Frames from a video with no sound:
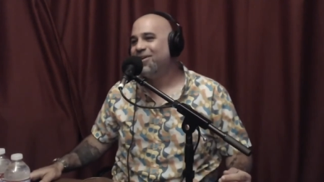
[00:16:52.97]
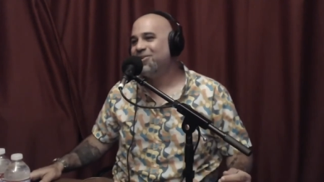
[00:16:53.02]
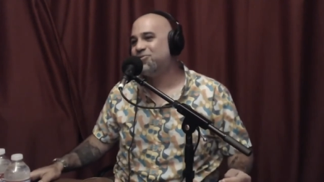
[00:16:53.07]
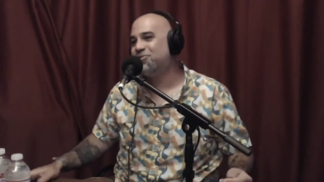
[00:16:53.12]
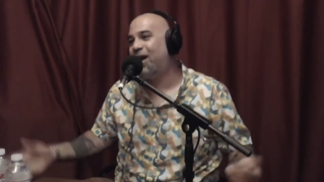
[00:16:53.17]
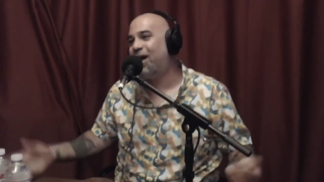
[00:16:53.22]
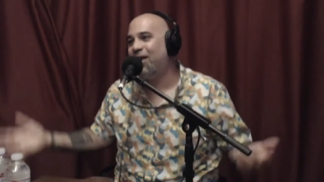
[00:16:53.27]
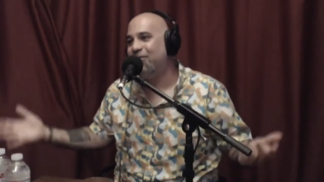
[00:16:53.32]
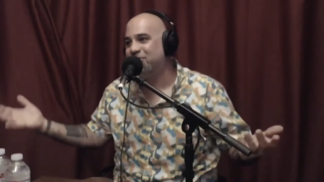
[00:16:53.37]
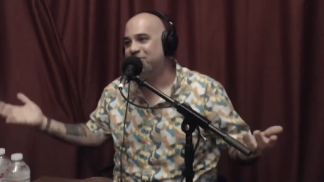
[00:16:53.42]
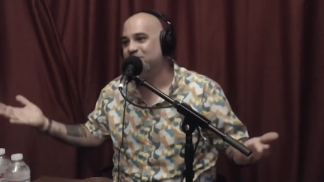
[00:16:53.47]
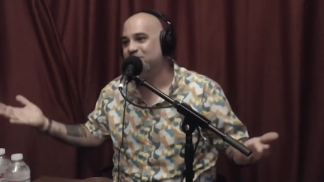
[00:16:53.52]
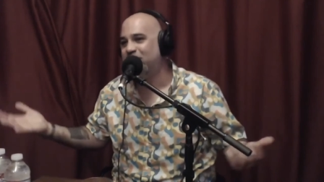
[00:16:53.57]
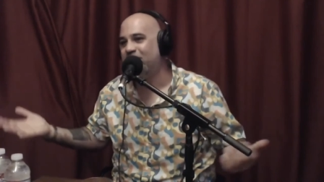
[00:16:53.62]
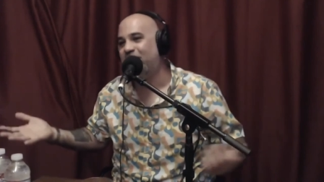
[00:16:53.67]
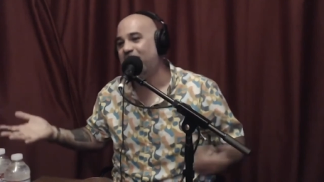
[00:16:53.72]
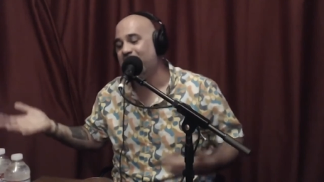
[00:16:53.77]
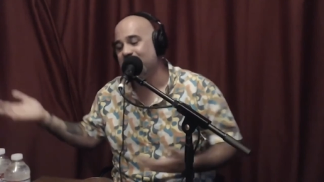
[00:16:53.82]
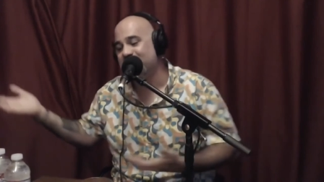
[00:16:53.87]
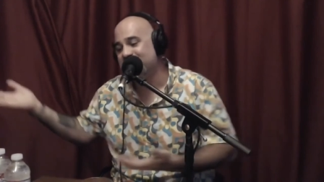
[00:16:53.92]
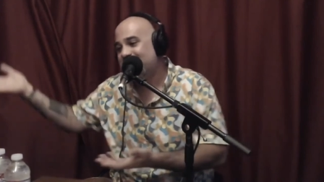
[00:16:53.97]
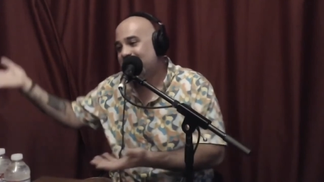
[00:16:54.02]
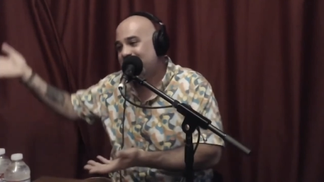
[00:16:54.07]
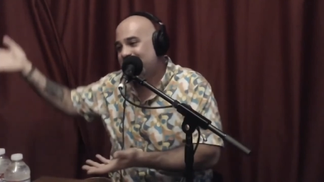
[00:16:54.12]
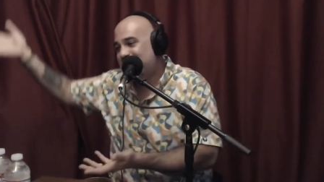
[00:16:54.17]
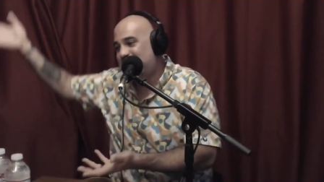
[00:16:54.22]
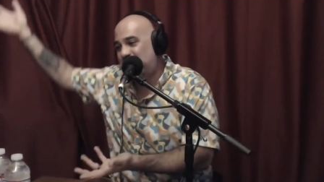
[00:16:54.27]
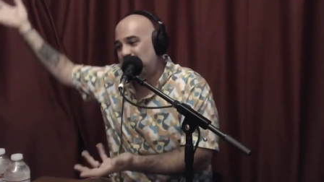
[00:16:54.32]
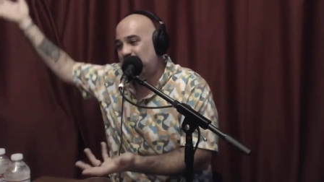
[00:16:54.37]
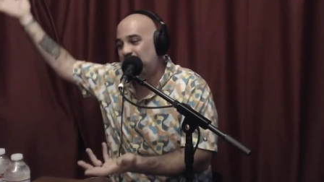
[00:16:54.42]
drive some cars
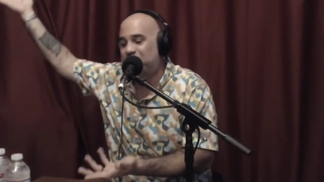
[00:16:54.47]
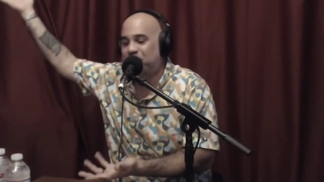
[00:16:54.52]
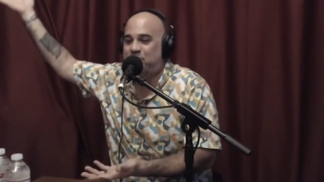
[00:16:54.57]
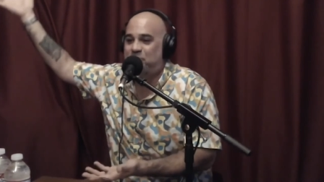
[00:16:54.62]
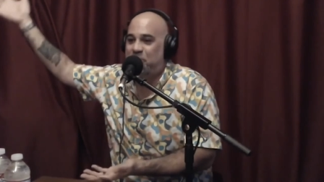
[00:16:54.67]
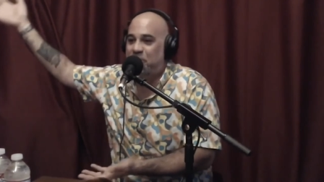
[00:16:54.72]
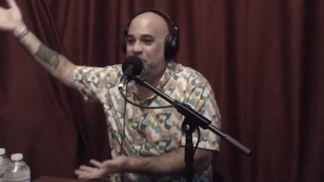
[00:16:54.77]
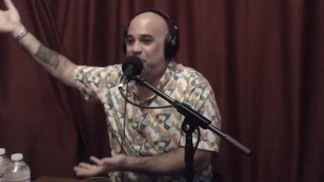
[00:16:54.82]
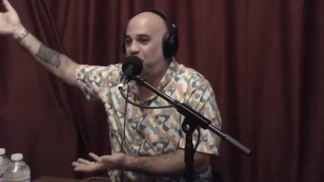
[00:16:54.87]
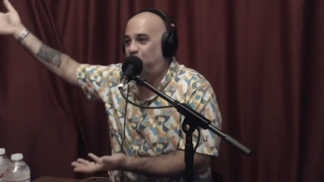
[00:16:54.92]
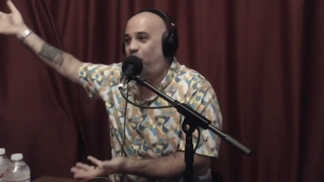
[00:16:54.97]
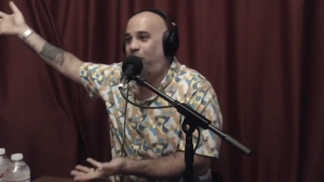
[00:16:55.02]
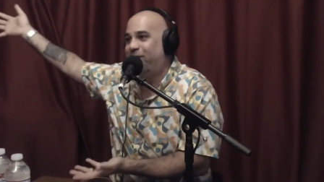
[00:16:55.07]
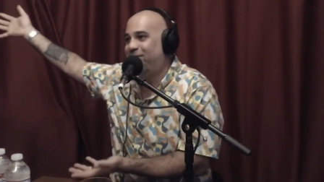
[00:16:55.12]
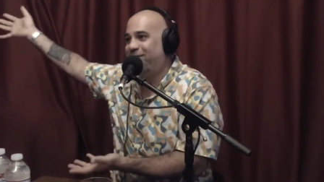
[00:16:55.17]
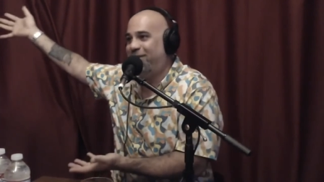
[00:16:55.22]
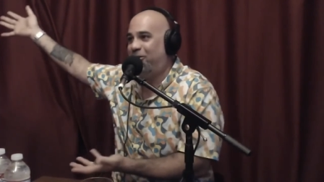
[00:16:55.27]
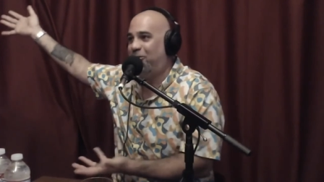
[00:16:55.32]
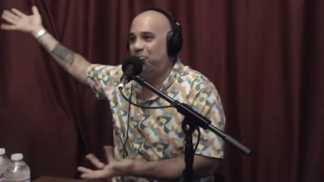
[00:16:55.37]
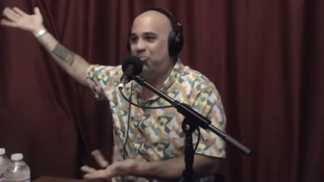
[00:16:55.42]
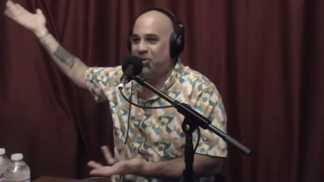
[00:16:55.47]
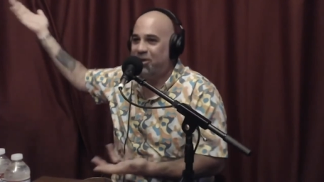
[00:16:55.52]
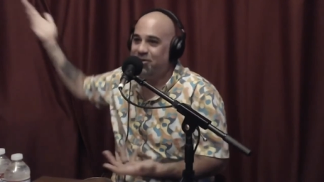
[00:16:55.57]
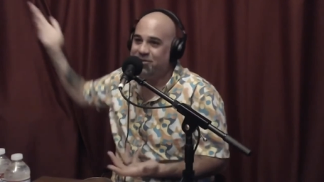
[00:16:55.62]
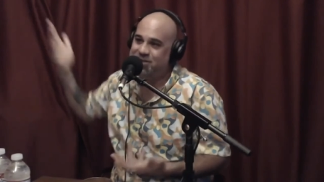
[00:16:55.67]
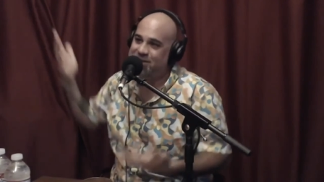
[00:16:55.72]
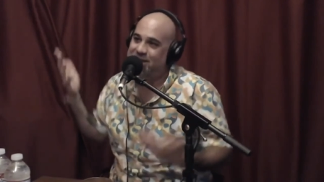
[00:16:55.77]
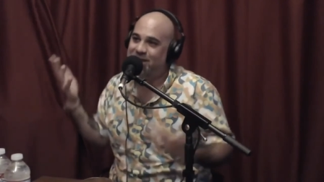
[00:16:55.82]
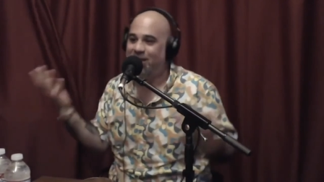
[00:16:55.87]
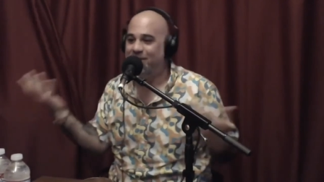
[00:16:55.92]
build build one little
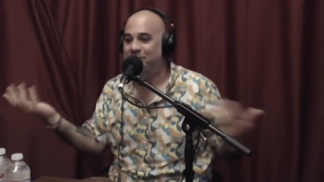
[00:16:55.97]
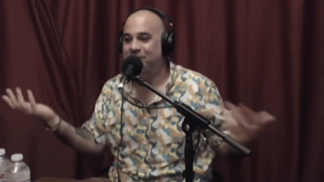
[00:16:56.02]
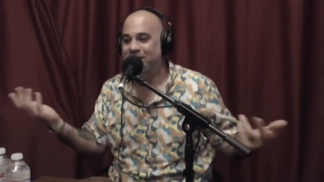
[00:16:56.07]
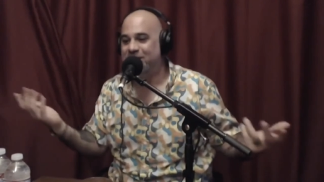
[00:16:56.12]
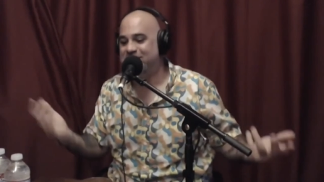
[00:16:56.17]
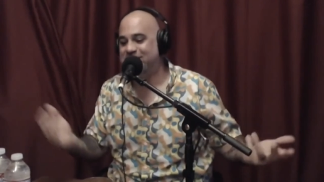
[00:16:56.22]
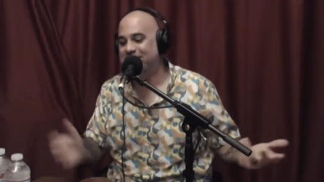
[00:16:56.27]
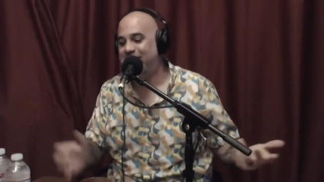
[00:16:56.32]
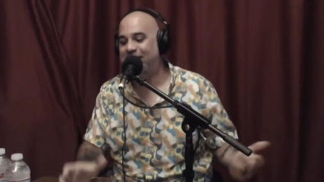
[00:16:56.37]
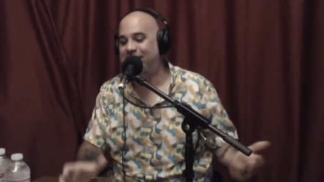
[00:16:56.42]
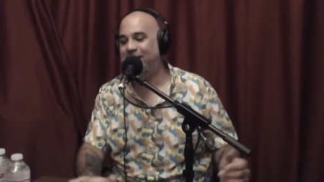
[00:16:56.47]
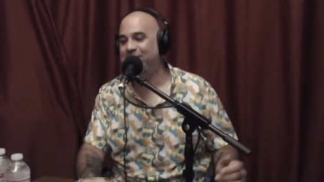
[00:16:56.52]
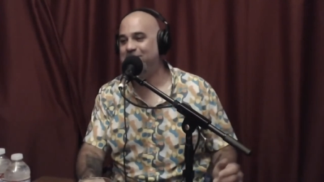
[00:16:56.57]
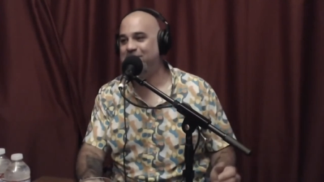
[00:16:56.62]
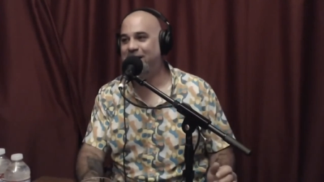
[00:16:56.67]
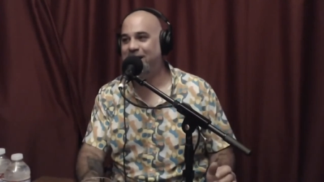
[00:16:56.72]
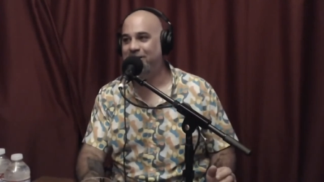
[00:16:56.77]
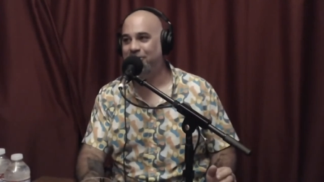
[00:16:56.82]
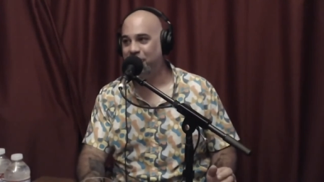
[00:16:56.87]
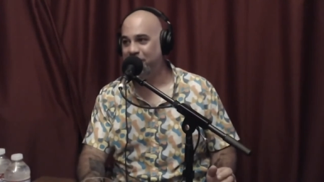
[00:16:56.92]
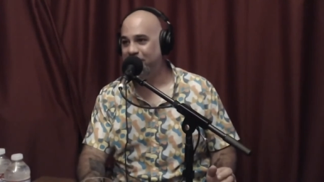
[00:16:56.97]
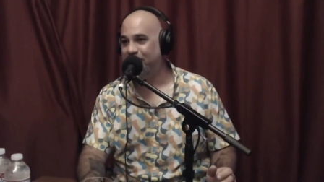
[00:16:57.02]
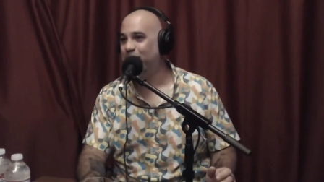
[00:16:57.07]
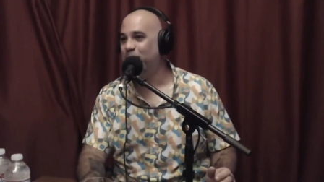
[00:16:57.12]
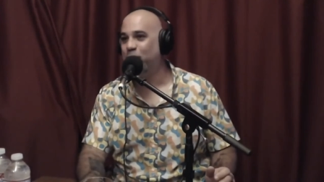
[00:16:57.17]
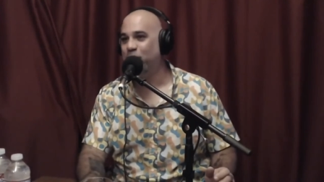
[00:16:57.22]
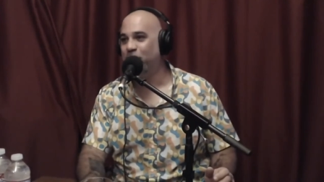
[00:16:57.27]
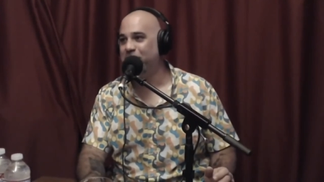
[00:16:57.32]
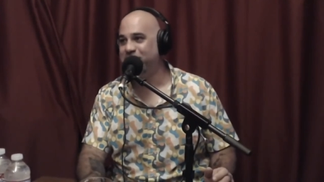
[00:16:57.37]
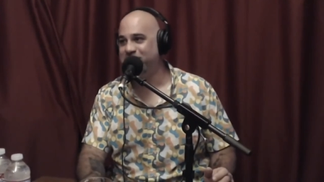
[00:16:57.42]
building i mean it's not i'm not looking
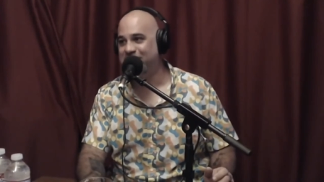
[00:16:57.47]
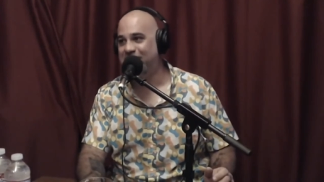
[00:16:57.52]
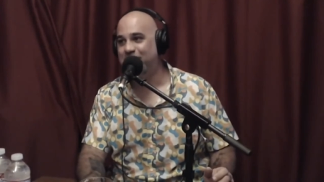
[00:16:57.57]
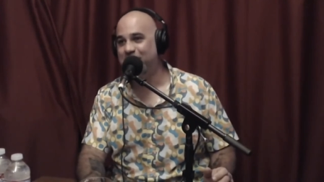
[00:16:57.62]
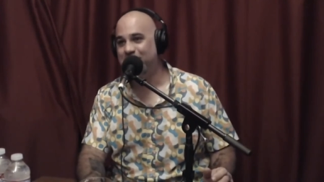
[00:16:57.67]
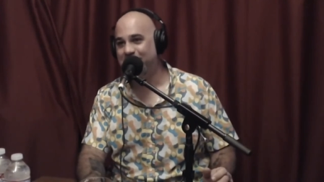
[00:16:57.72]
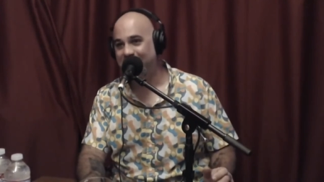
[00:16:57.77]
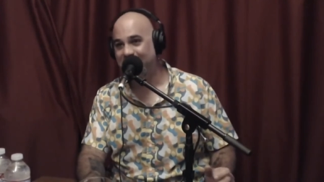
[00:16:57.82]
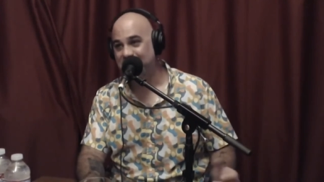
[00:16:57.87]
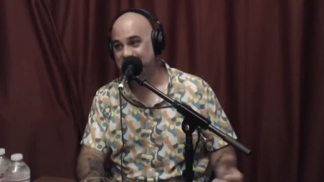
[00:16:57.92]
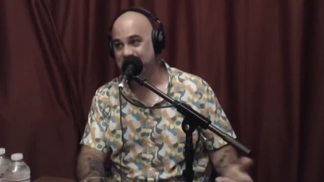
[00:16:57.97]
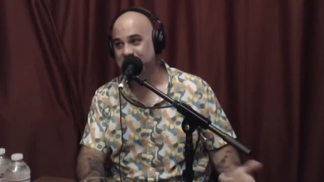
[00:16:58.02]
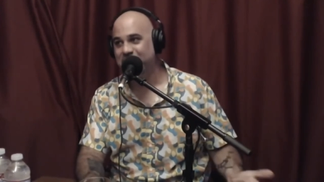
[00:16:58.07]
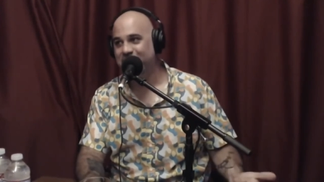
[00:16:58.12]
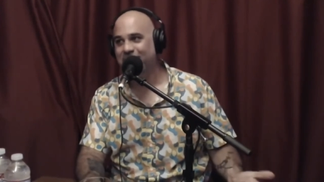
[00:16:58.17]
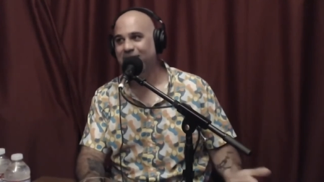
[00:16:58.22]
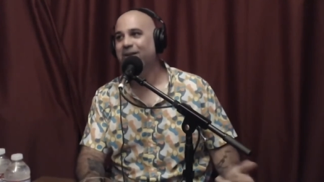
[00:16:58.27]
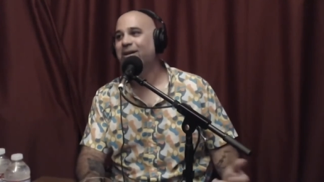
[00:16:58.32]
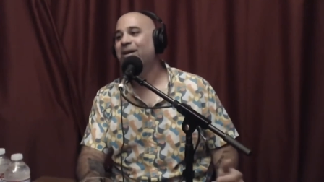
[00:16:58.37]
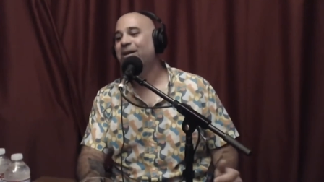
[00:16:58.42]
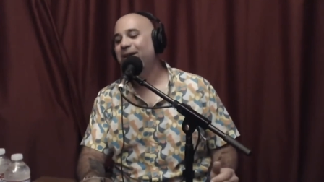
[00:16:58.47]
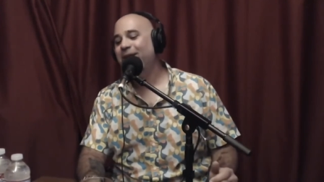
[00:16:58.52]
at world domination here